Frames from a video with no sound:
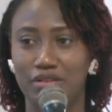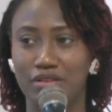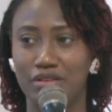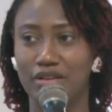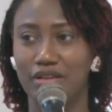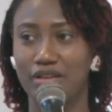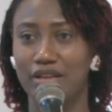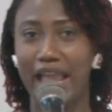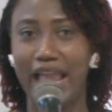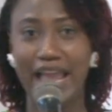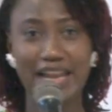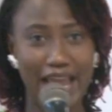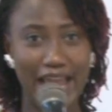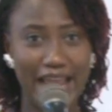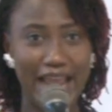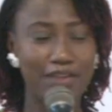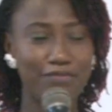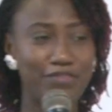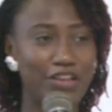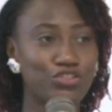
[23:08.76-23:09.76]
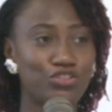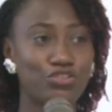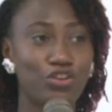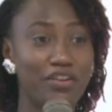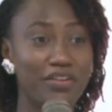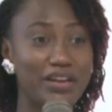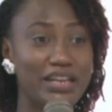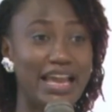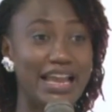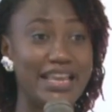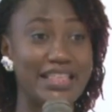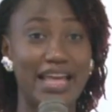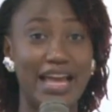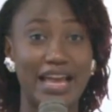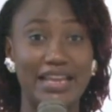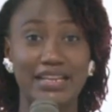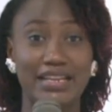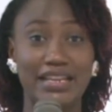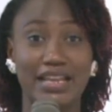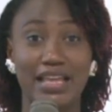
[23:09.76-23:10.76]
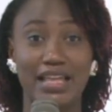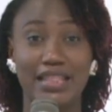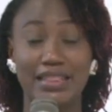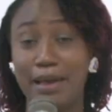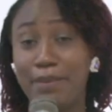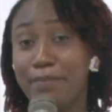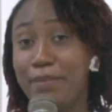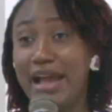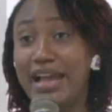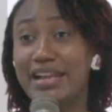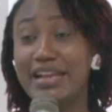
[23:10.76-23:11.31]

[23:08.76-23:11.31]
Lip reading: And I have a story like that. The man